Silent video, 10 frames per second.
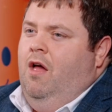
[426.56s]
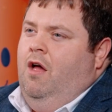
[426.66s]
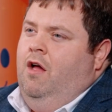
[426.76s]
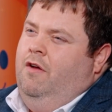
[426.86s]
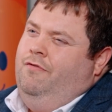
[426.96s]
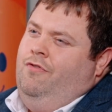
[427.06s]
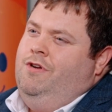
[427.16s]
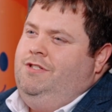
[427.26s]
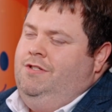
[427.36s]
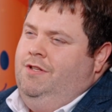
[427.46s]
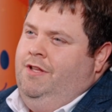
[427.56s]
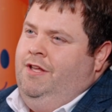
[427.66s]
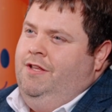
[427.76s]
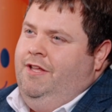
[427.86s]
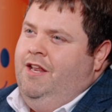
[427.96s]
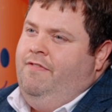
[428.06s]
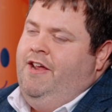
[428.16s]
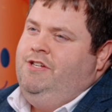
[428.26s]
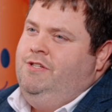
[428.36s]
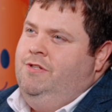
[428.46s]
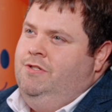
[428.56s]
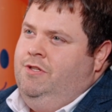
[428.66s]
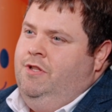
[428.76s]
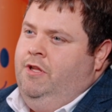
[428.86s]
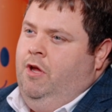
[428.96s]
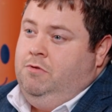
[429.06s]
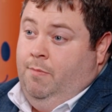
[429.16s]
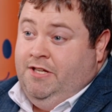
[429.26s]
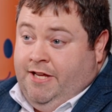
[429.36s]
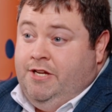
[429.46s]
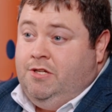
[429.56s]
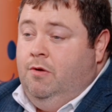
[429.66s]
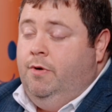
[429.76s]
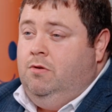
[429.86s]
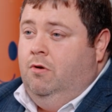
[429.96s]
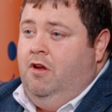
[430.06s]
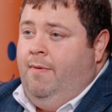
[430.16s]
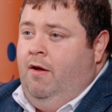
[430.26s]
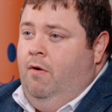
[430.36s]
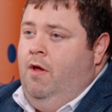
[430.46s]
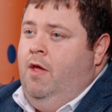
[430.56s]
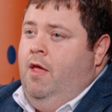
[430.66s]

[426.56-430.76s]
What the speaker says: And for us, the innovations and the optimization that we're talking about